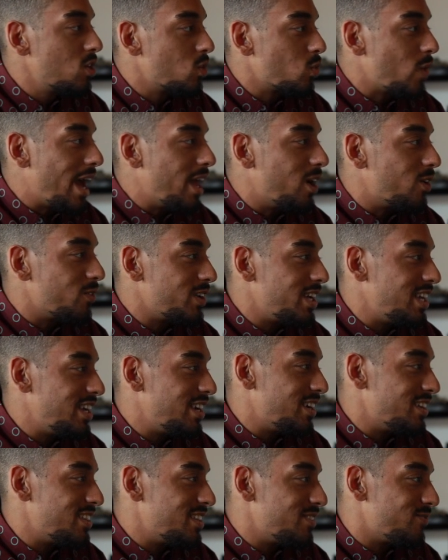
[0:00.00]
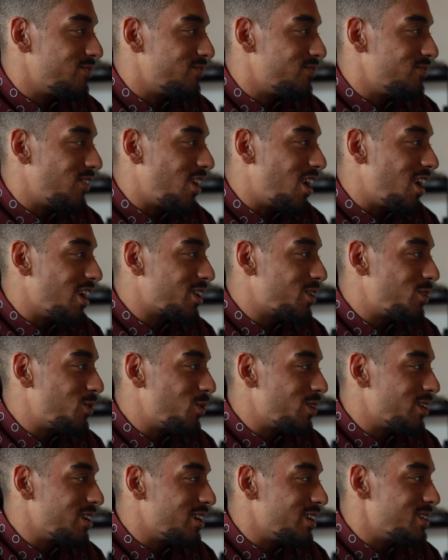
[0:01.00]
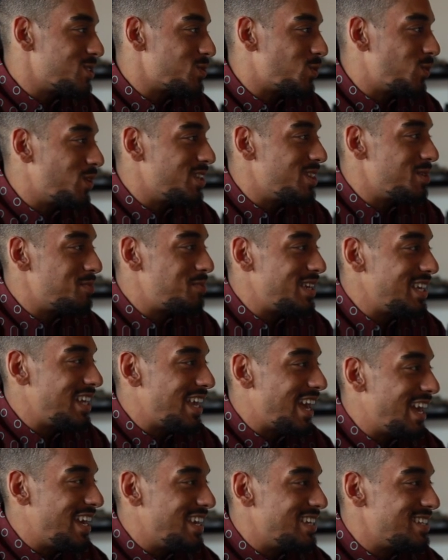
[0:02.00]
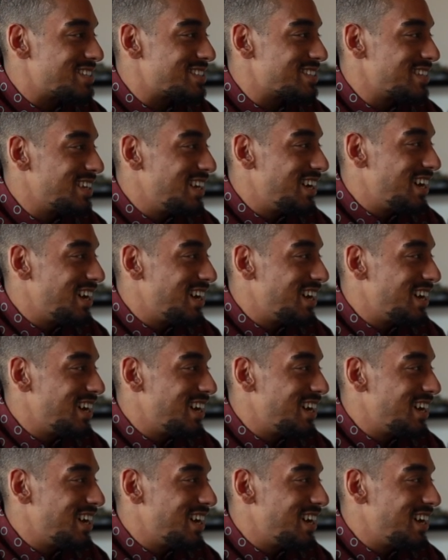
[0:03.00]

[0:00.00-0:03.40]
Right over here in the far corner is one of the PAs.